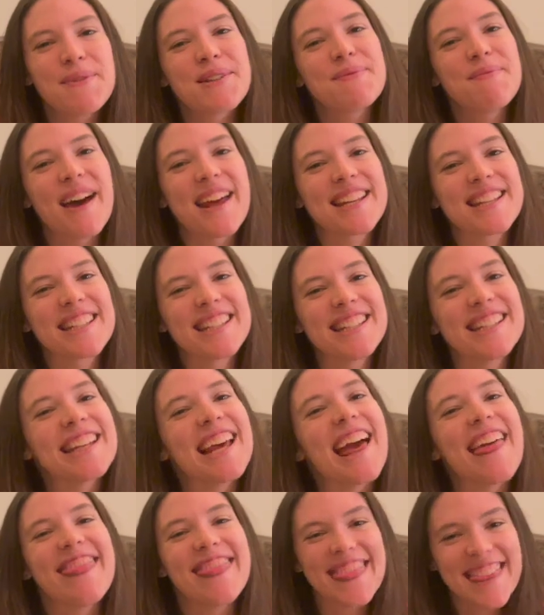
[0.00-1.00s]
is Madison,
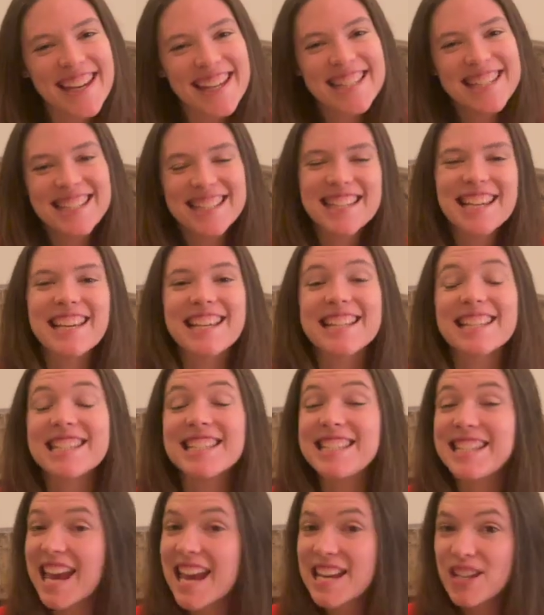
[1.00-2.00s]
and this is
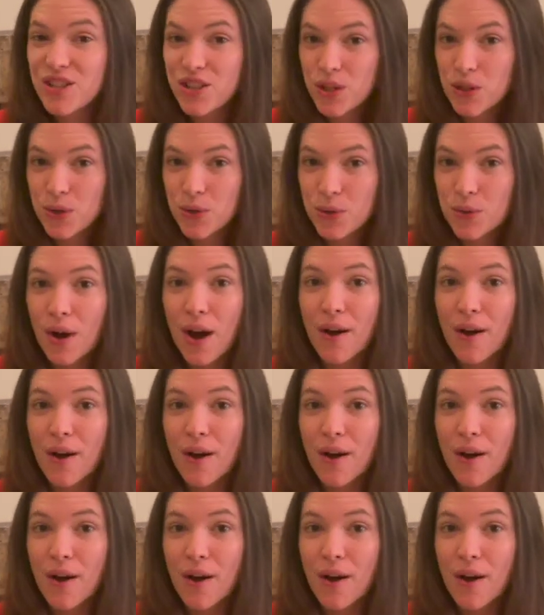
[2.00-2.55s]
day 2